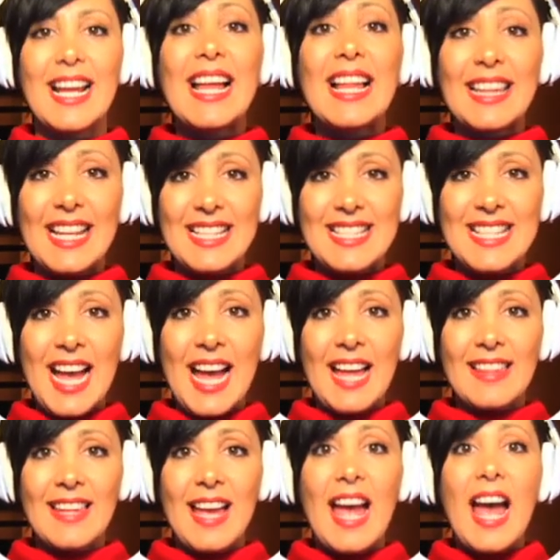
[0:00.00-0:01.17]
Let's
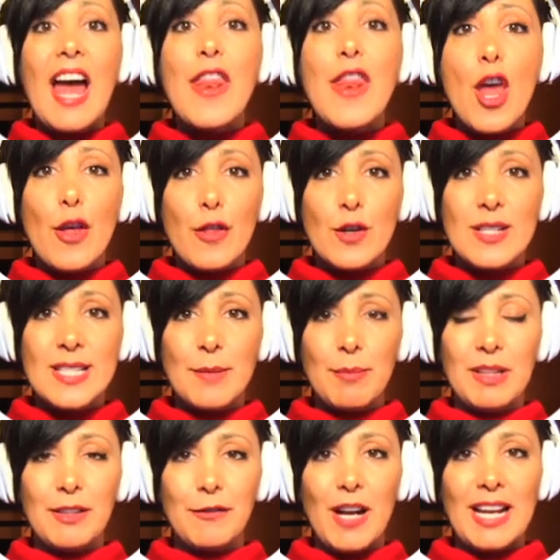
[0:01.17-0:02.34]
add another
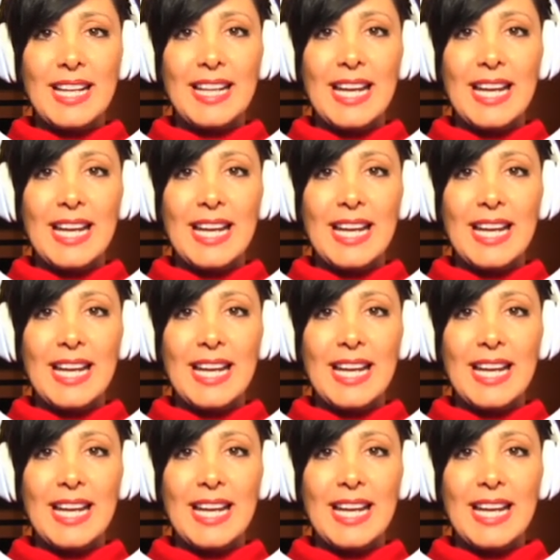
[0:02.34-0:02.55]
simplifying